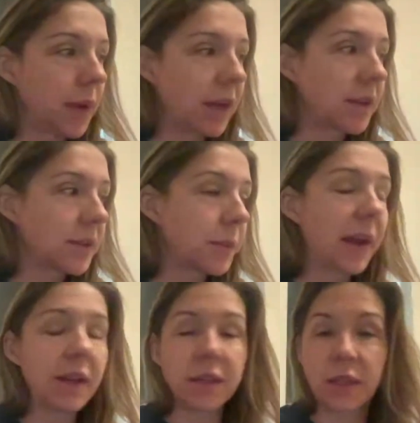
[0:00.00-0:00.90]

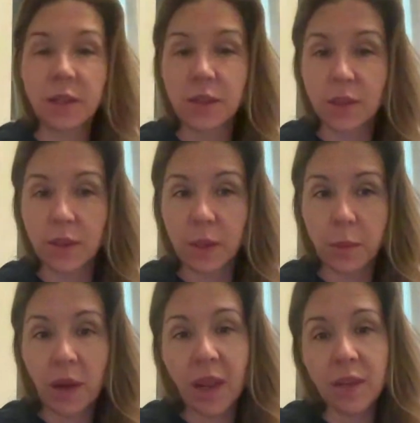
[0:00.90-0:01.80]
expanded the
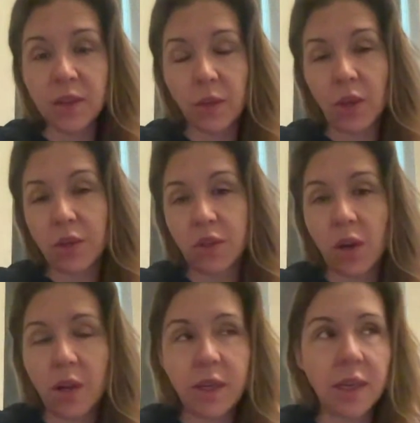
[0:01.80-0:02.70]
brand to a larger
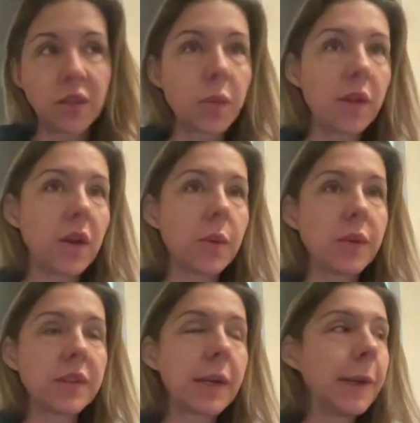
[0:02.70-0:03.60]
audience, whether it
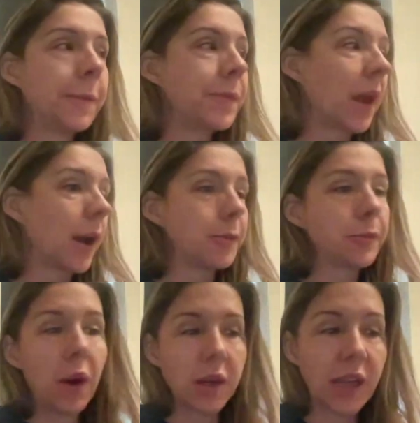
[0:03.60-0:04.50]
was
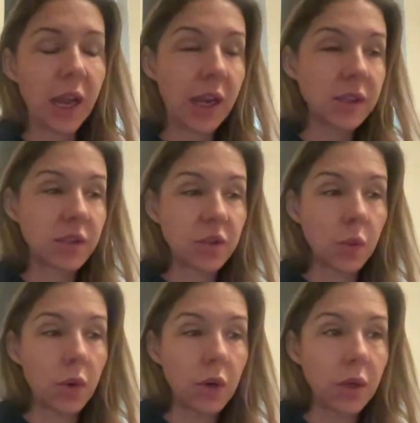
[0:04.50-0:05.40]
podcasts
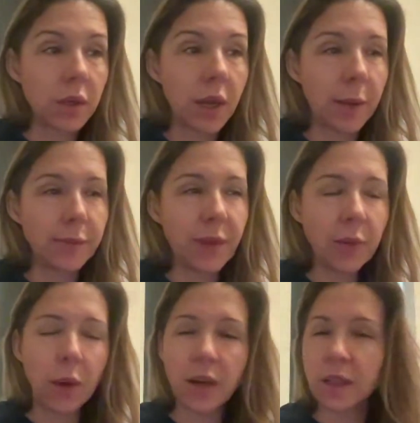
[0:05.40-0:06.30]
or
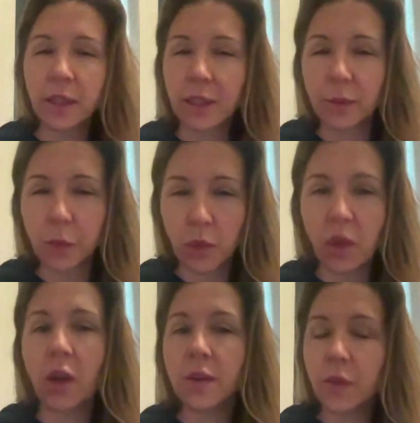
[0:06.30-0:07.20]
ironically more
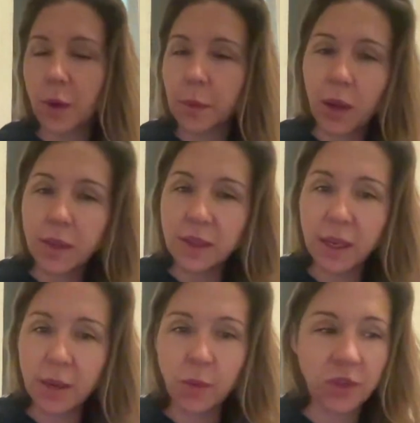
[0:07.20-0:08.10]
long form
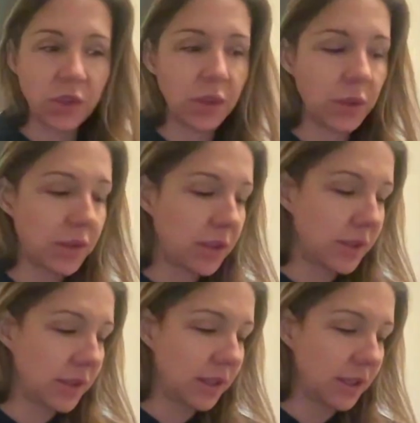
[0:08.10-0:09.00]
content, which you
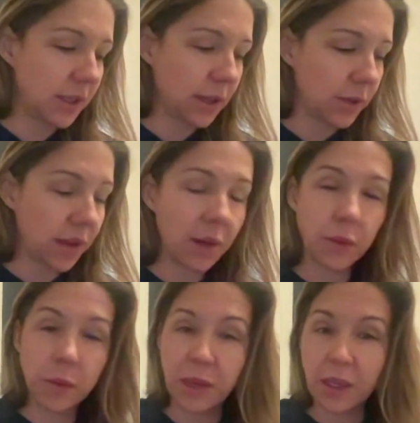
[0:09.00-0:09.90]
know, think
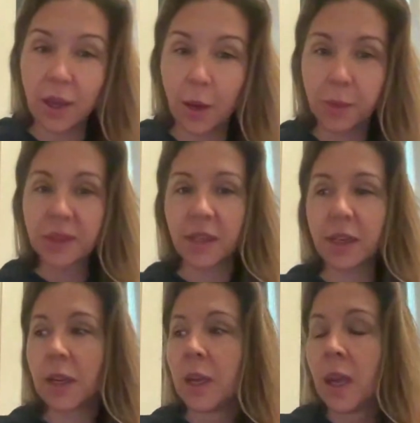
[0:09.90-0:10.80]
would be the
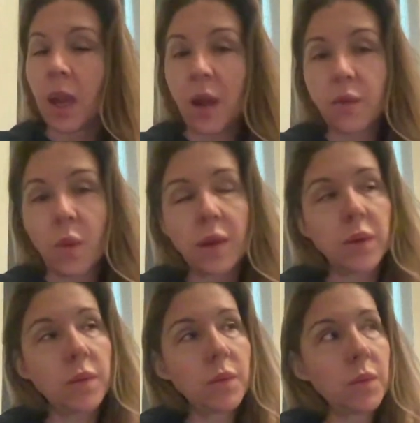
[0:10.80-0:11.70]
opposite of what